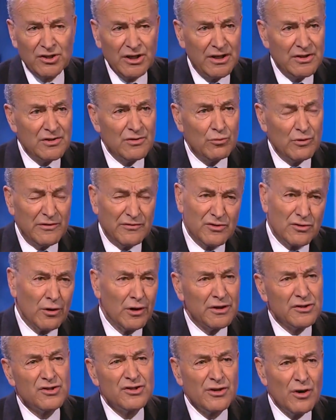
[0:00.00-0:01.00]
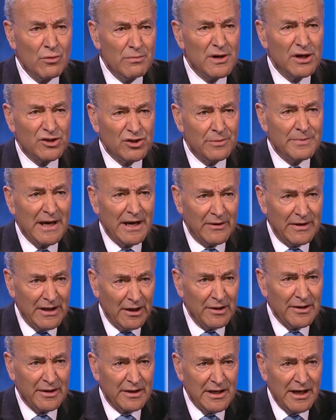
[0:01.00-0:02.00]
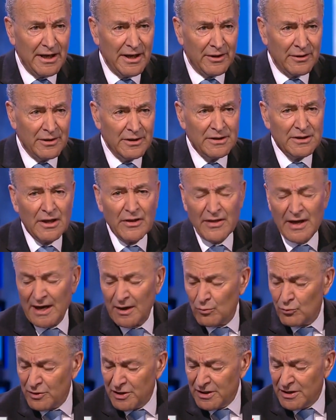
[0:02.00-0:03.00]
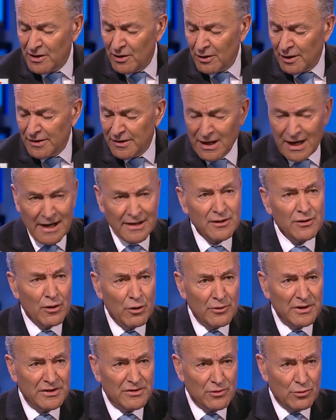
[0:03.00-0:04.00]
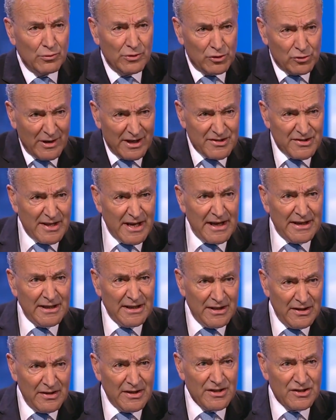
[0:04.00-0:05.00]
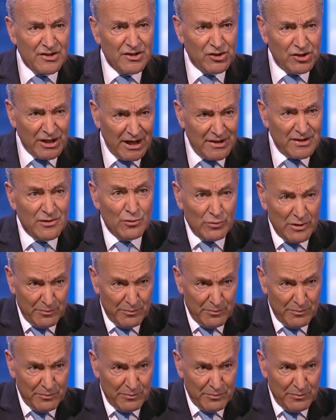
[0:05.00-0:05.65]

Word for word: agenda, we've talked so much about health care that we are not going to address that in this agenda.